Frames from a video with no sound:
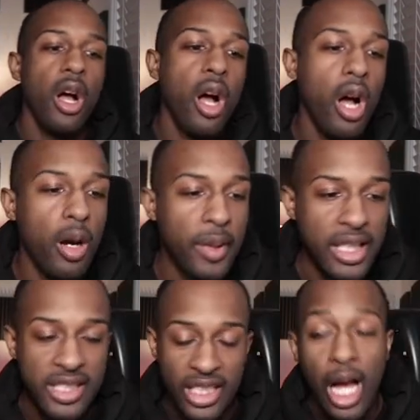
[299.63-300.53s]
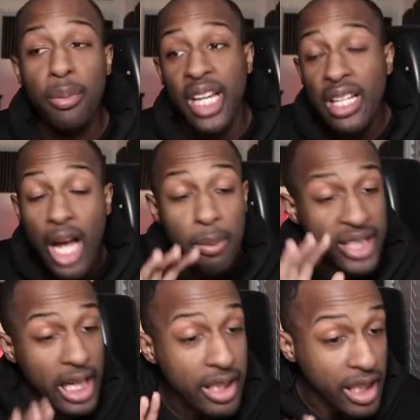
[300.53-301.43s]
Oh man, see, I'm getting I'm
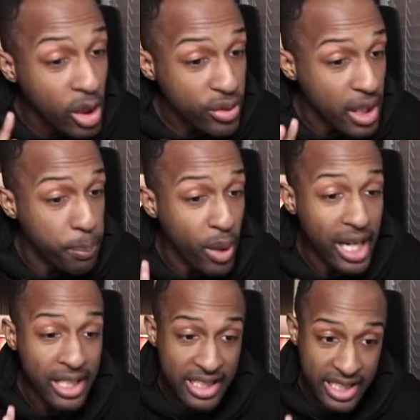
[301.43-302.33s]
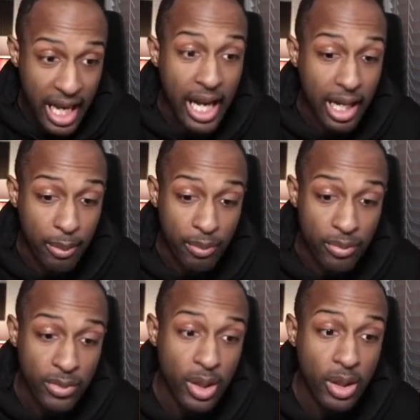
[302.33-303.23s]
getting used to playing this game.
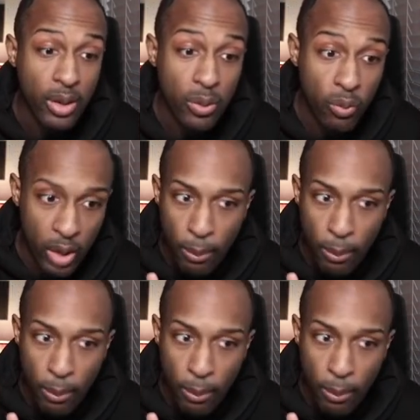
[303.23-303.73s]
What